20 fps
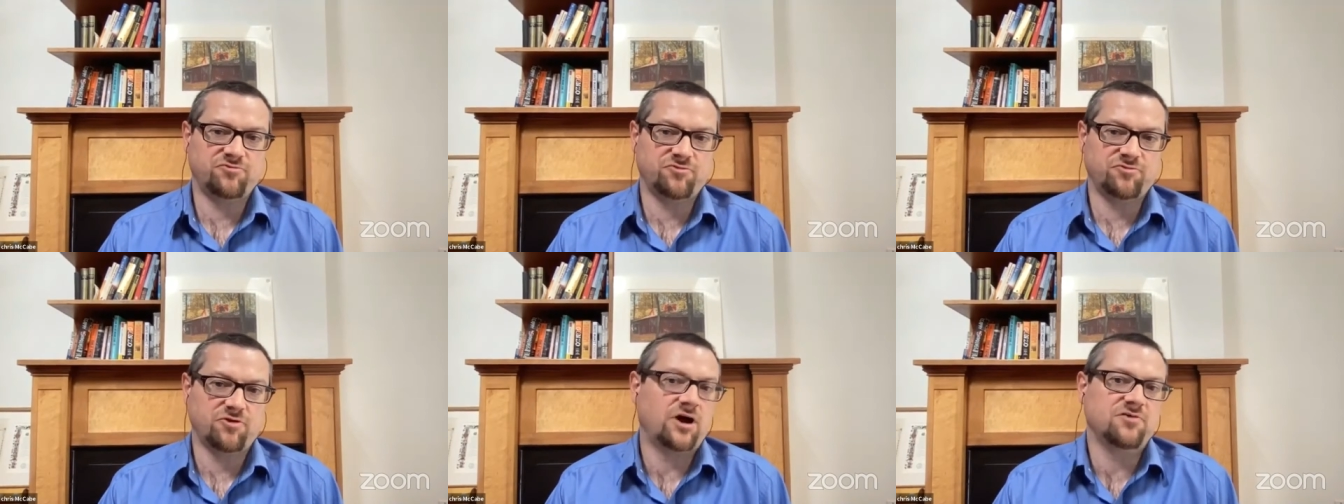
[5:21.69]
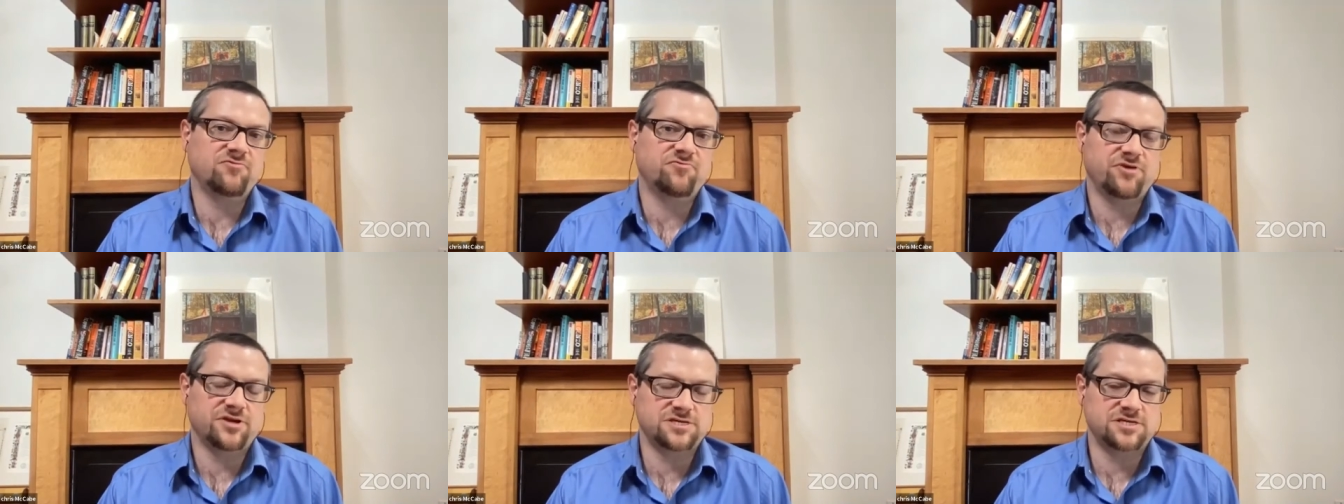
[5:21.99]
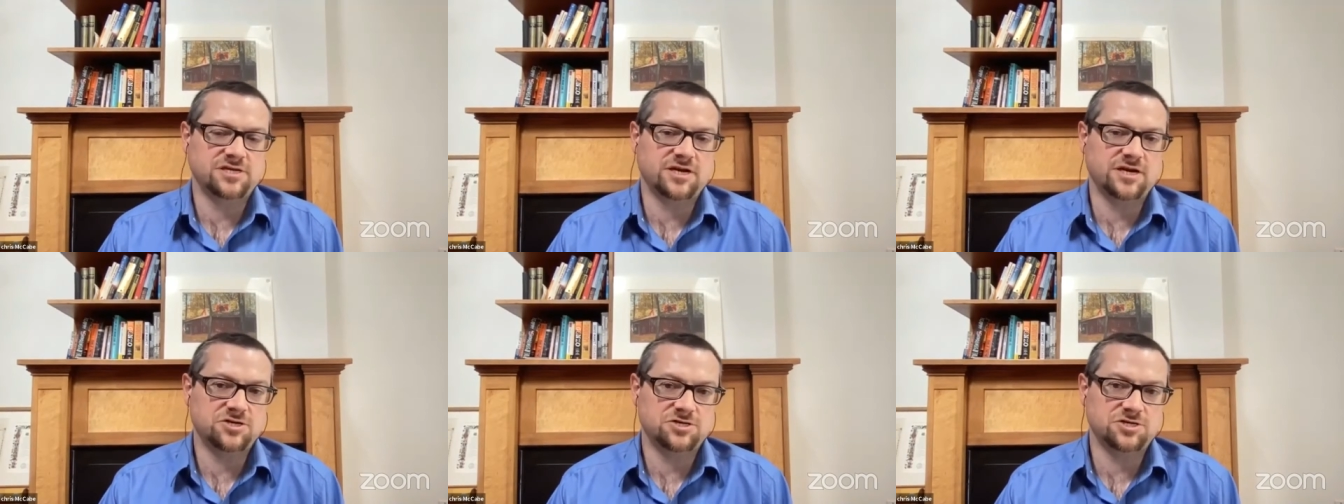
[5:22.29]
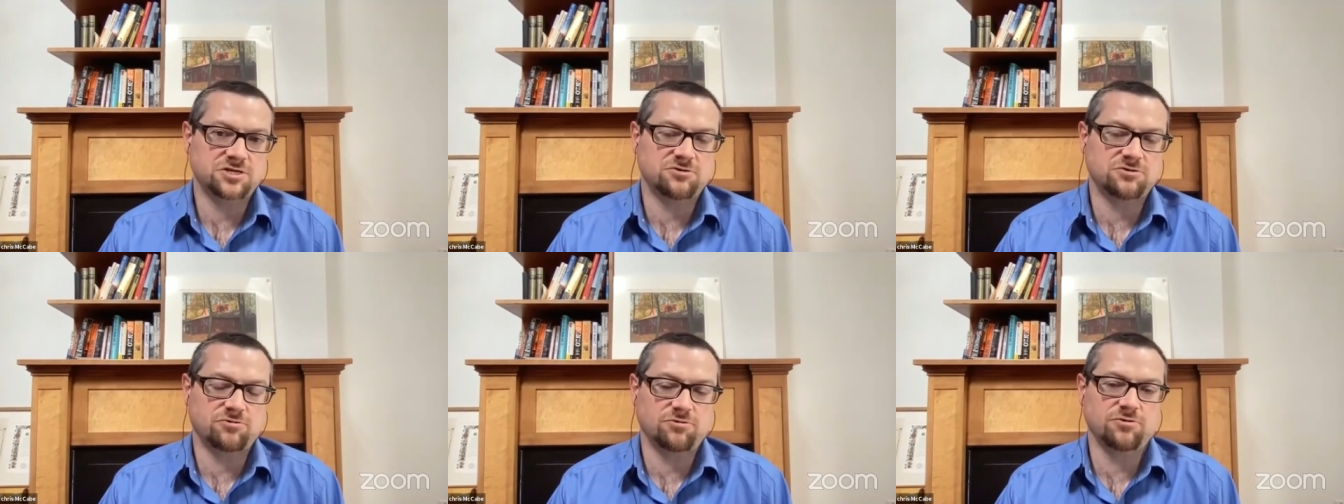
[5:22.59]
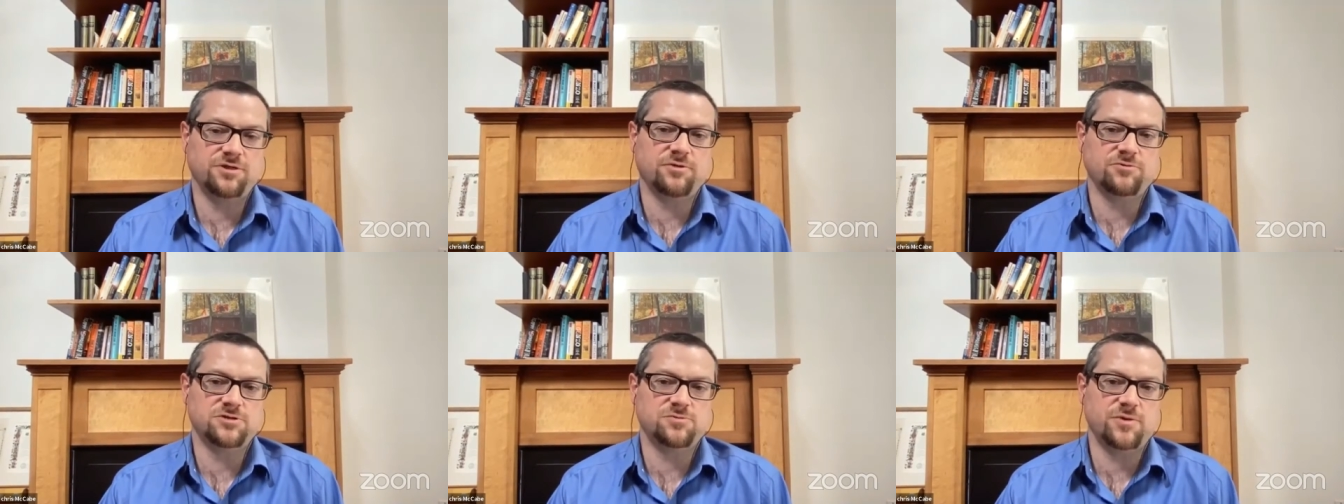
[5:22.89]
fraud investigation
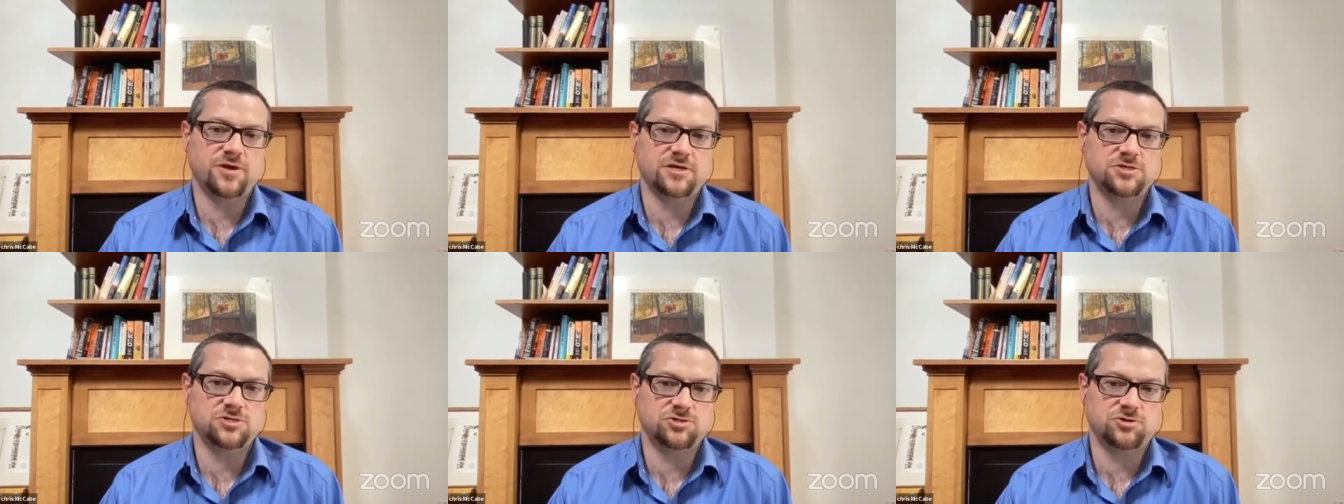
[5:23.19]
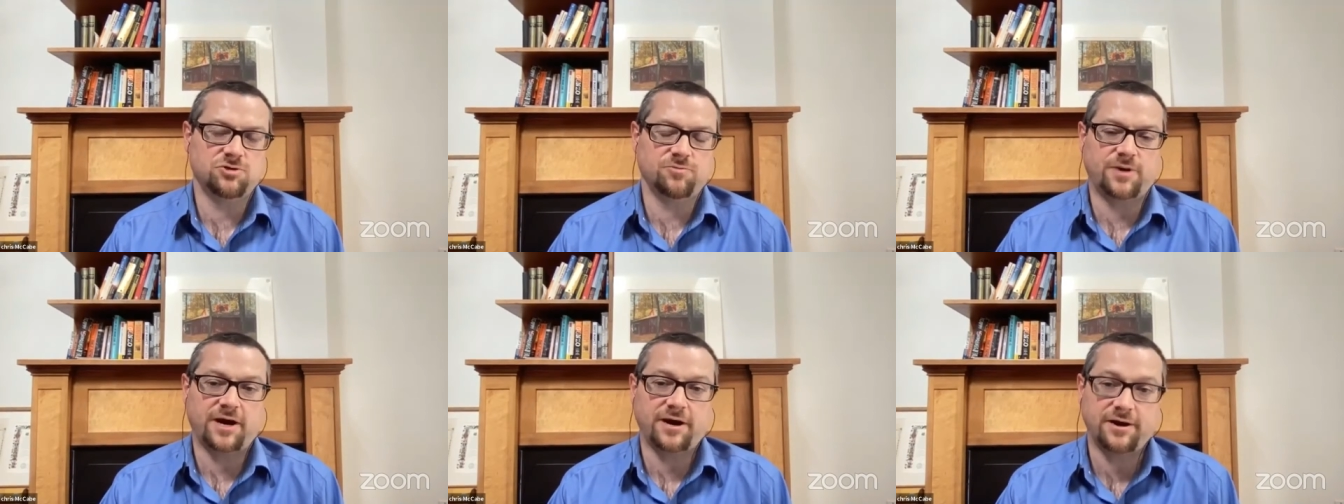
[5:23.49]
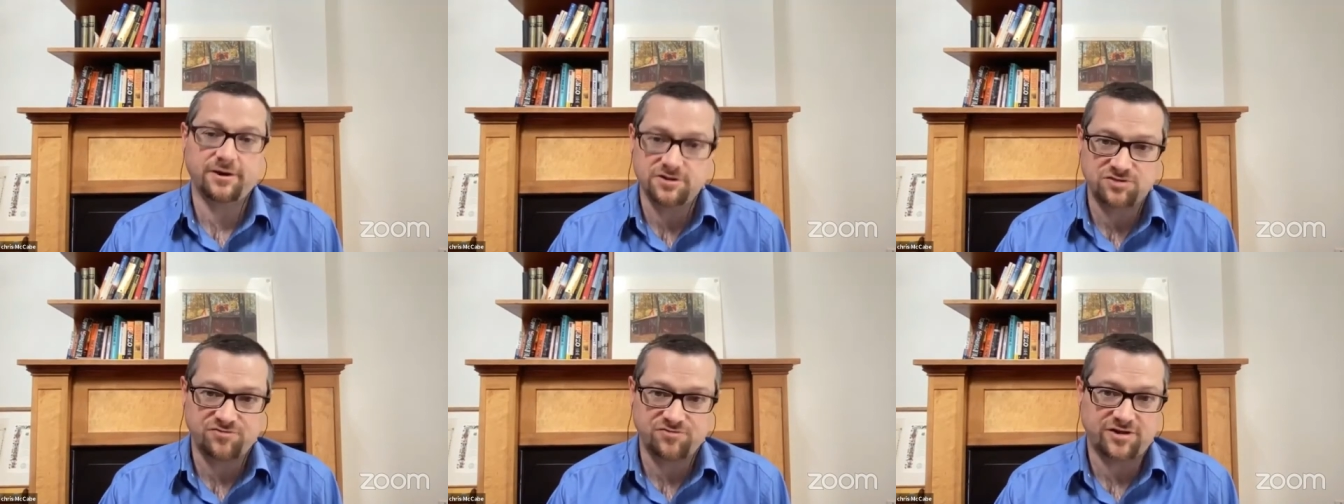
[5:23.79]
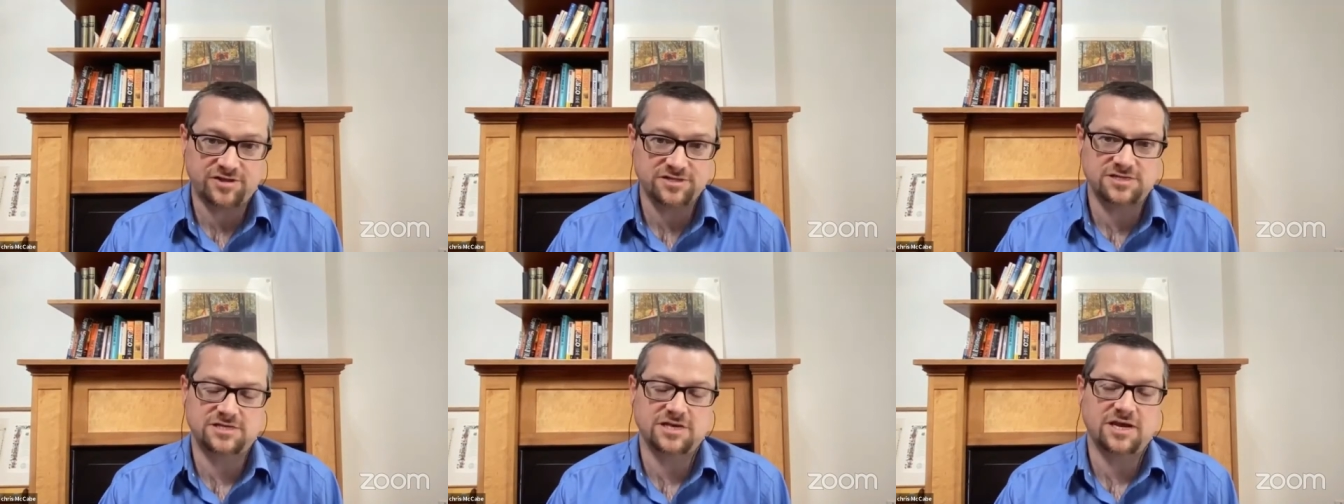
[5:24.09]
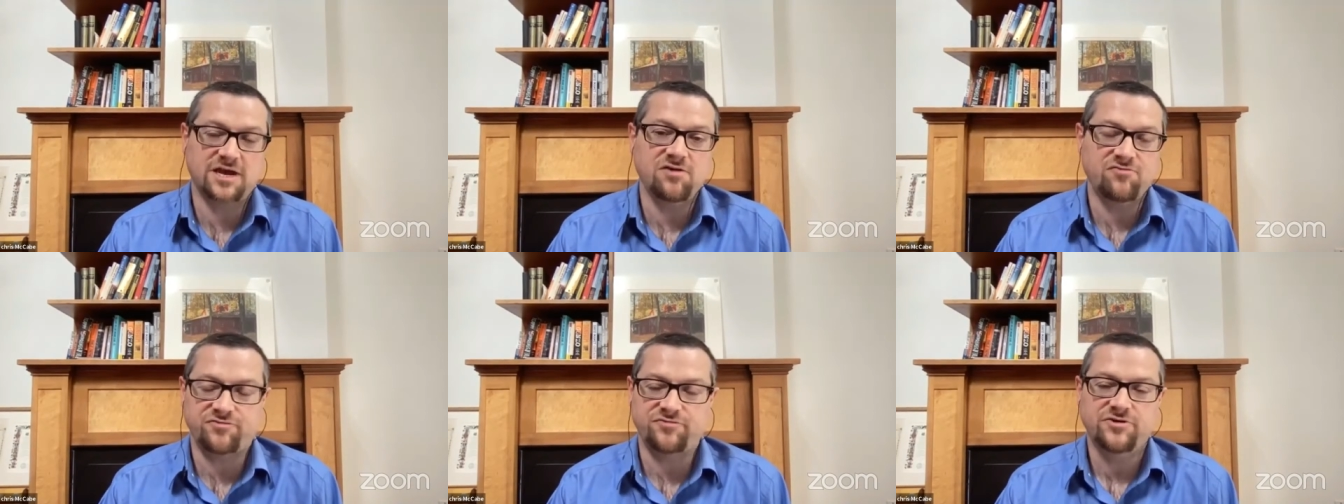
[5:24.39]
crew that was making sure buyers felt
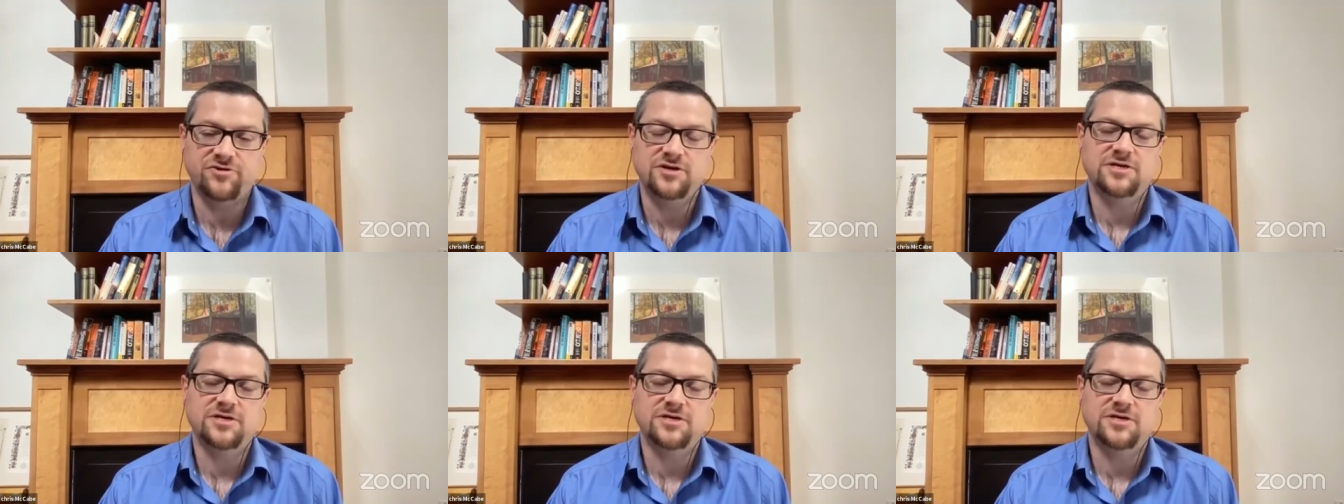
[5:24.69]
safe.